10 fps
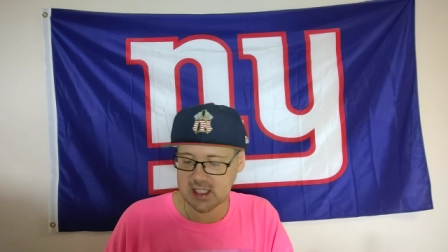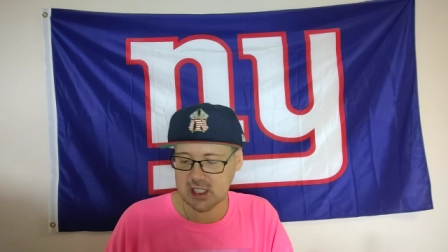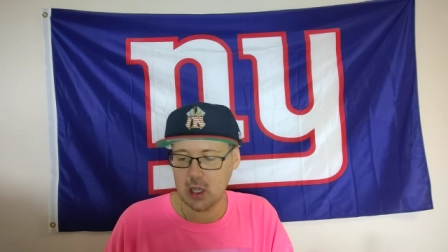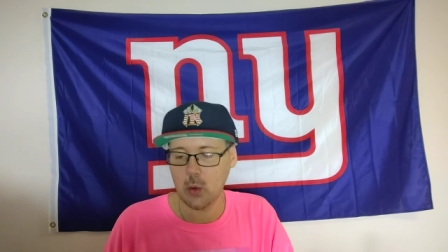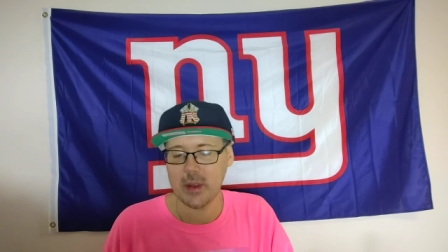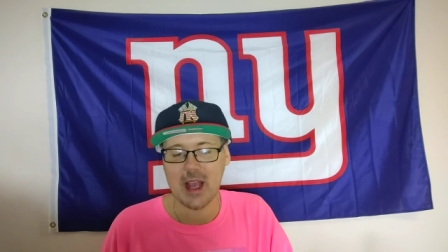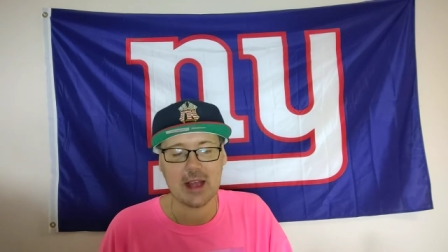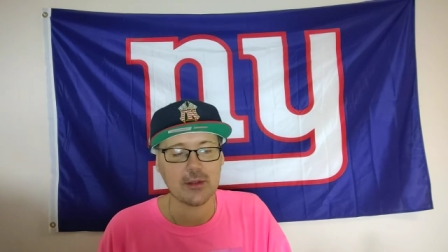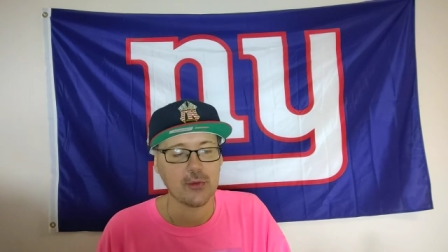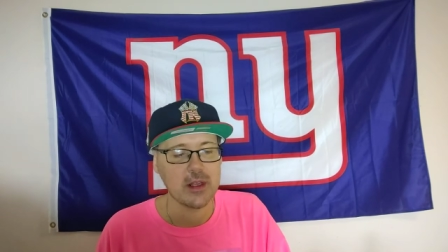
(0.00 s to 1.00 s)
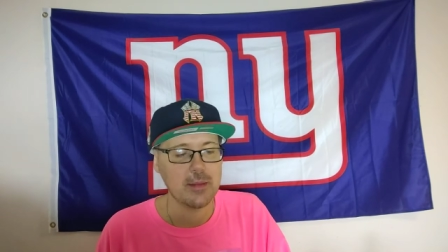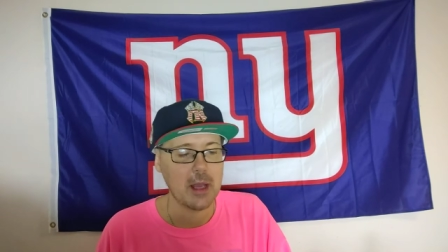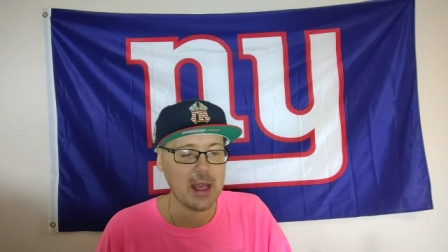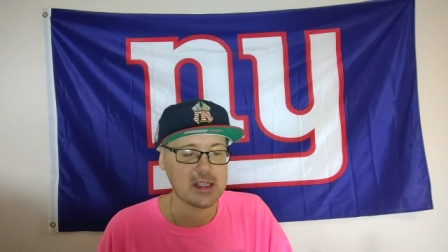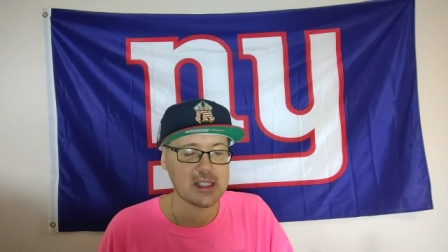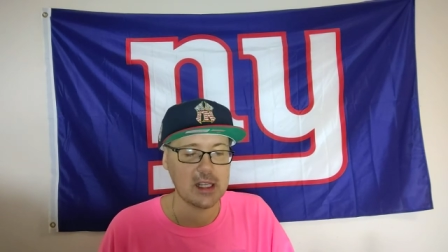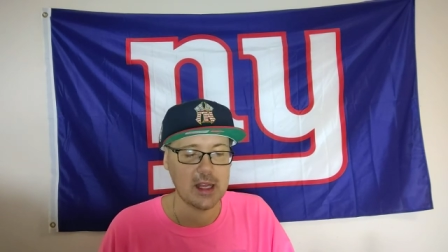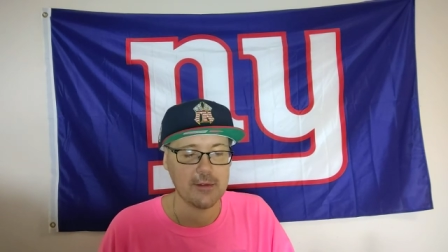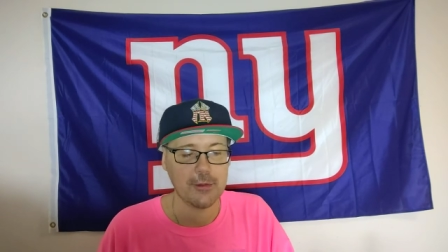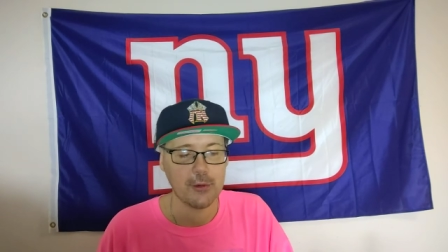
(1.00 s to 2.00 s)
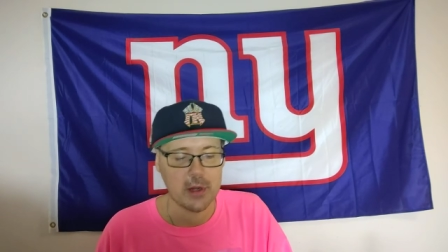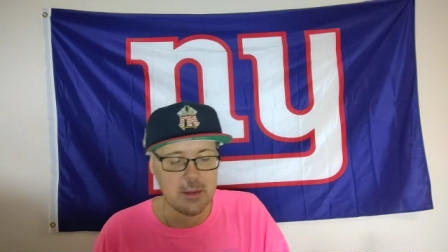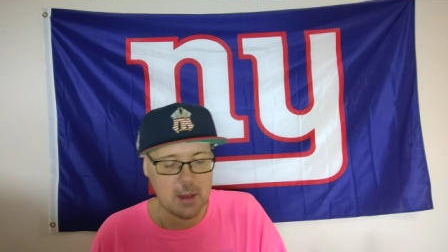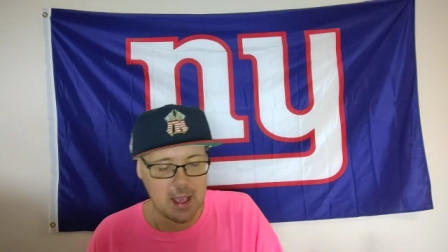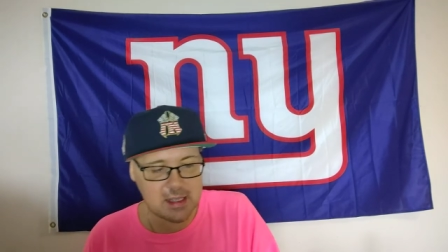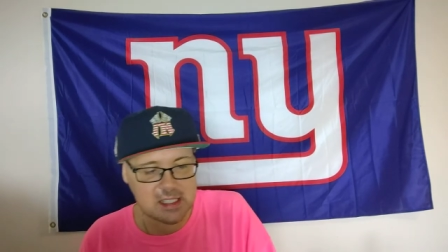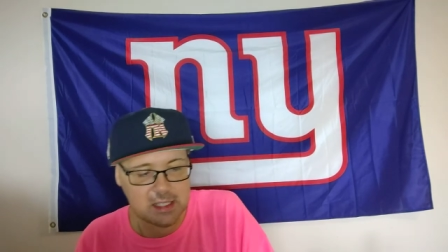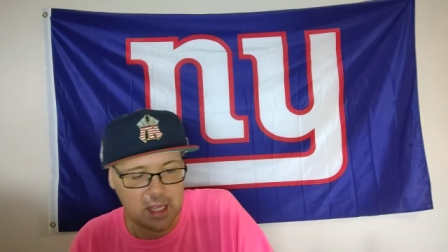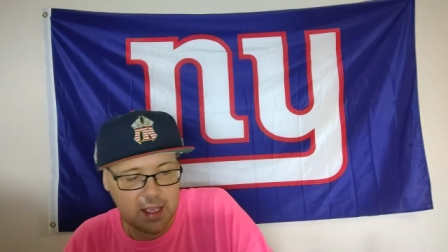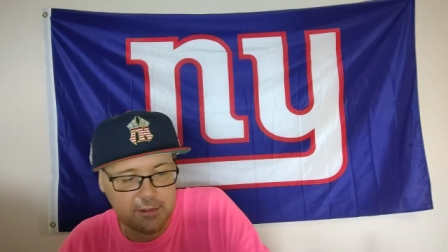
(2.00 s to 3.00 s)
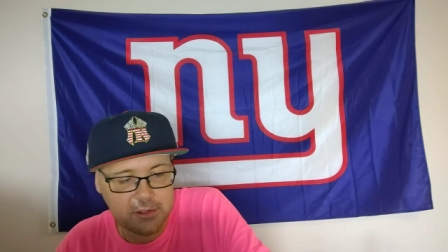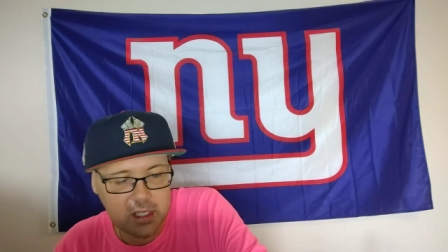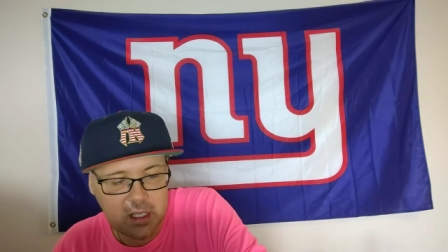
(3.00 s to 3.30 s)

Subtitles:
so we got three packs left. Three packs left.